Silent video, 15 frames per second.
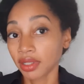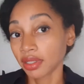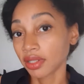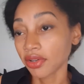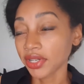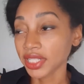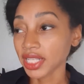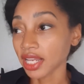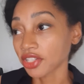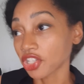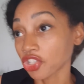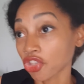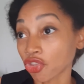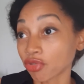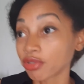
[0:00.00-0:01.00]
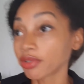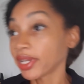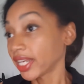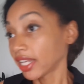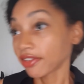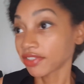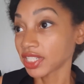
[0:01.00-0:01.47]
Notice I just threw
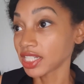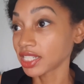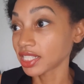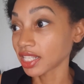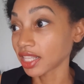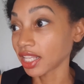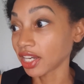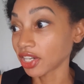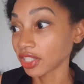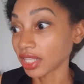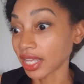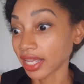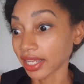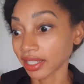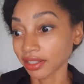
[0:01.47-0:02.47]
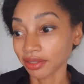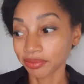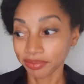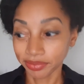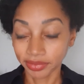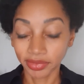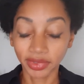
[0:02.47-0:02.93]
NFTs in there, like
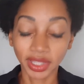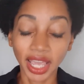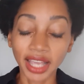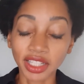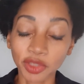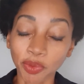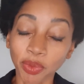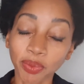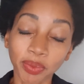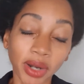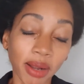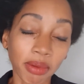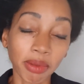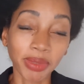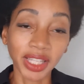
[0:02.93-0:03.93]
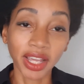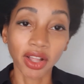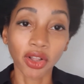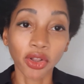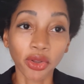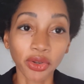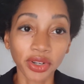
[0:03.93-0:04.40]
that's probably a
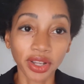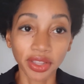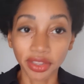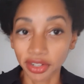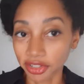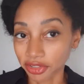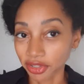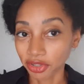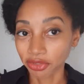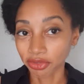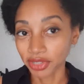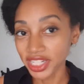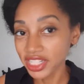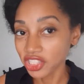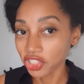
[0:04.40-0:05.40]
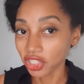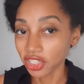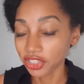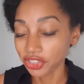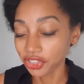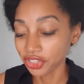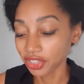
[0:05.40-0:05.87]
whole nother
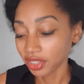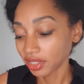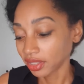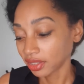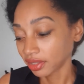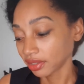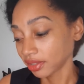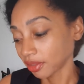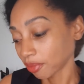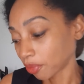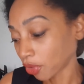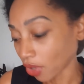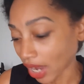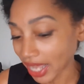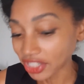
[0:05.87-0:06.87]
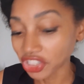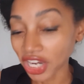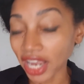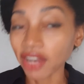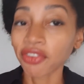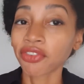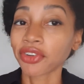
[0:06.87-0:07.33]
research
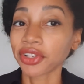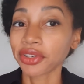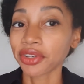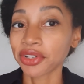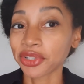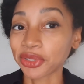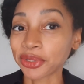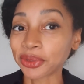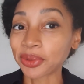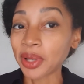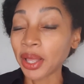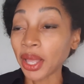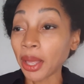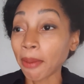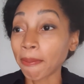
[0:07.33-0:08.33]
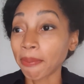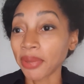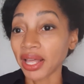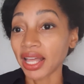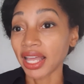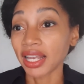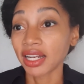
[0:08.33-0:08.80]
project for you to do.
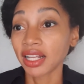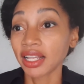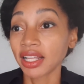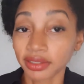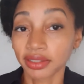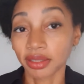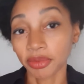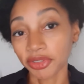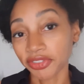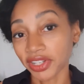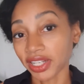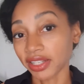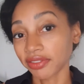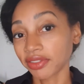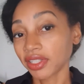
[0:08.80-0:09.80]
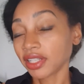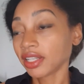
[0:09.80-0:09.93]
But number five,